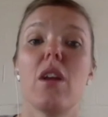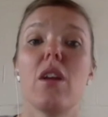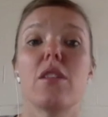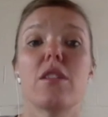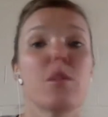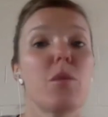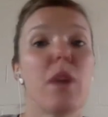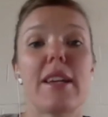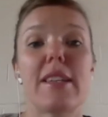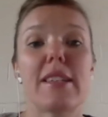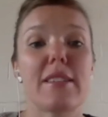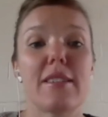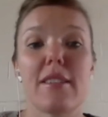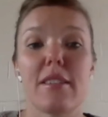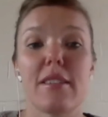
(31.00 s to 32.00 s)
So why
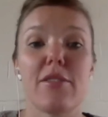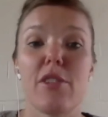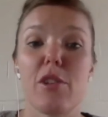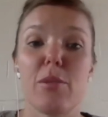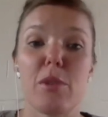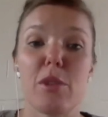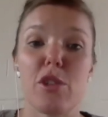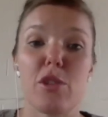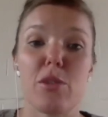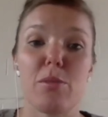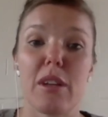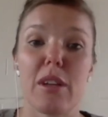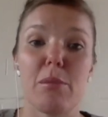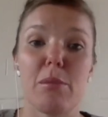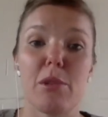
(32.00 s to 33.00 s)
does this fallopian tube
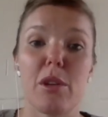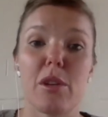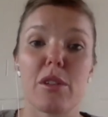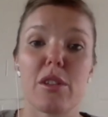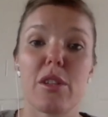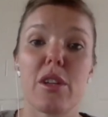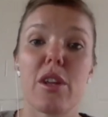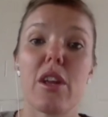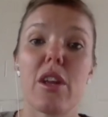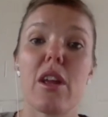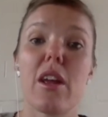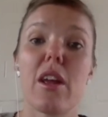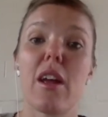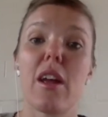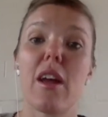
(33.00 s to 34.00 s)
become blocked?
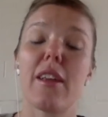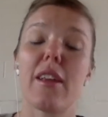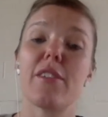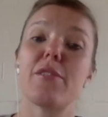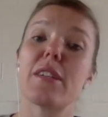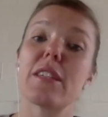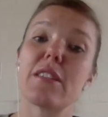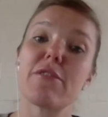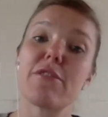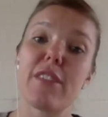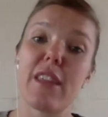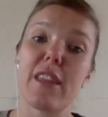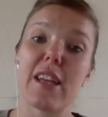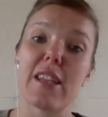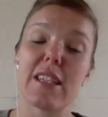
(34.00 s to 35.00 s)
And the reason for
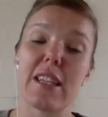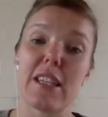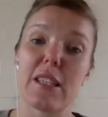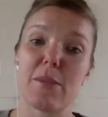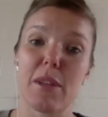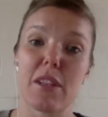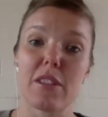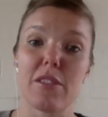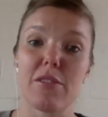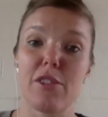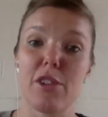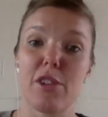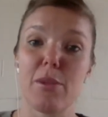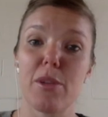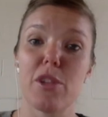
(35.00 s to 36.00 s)
that is because the
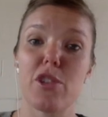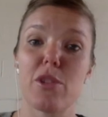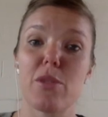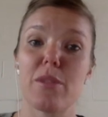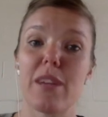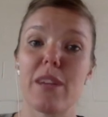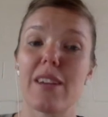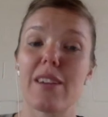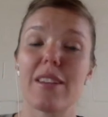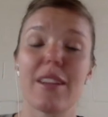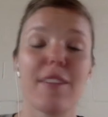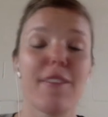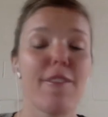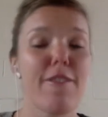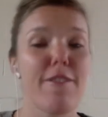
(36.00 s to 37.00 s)
fallopian tubes are
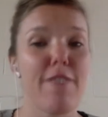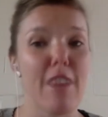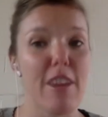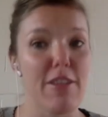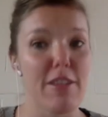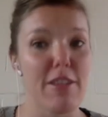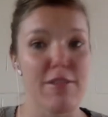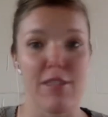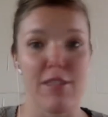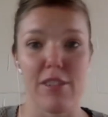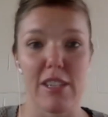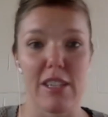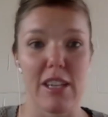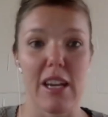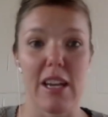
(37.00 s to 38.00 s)
actually very,
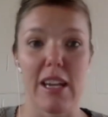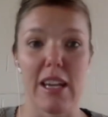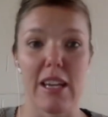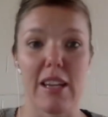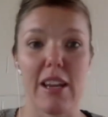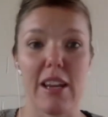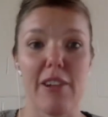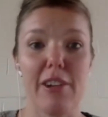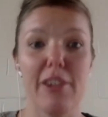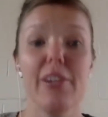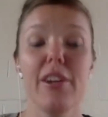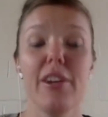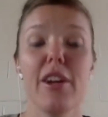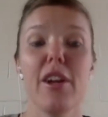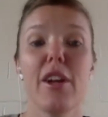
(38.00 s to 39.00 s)
very tiny and narrow.
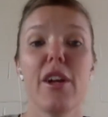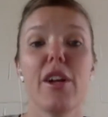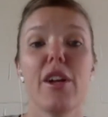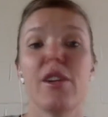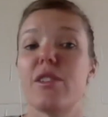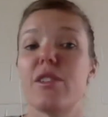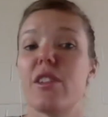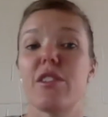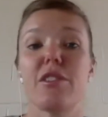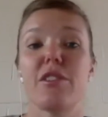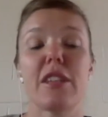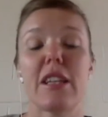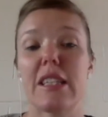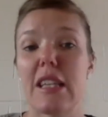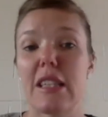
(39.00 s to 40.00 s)
So they're
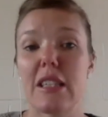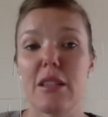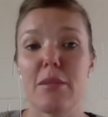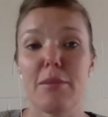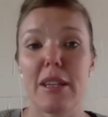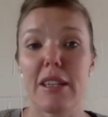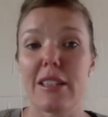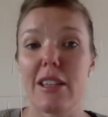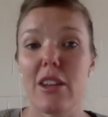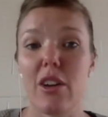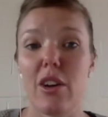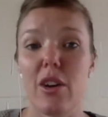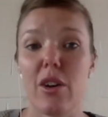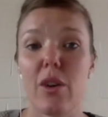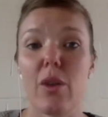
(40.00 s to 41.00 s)
only 10 centimeters
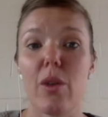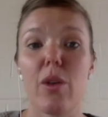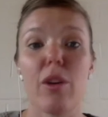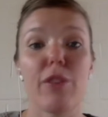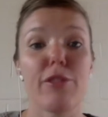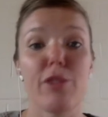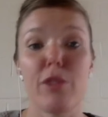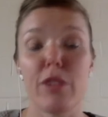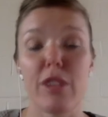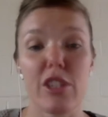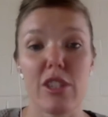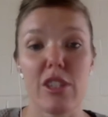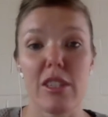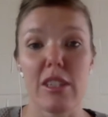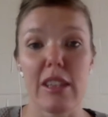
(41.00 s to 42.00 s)
long or 4
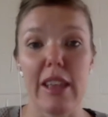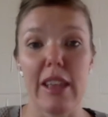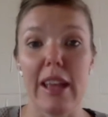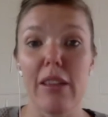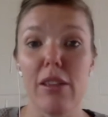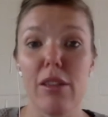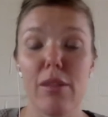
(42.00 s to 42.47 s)
inches in length.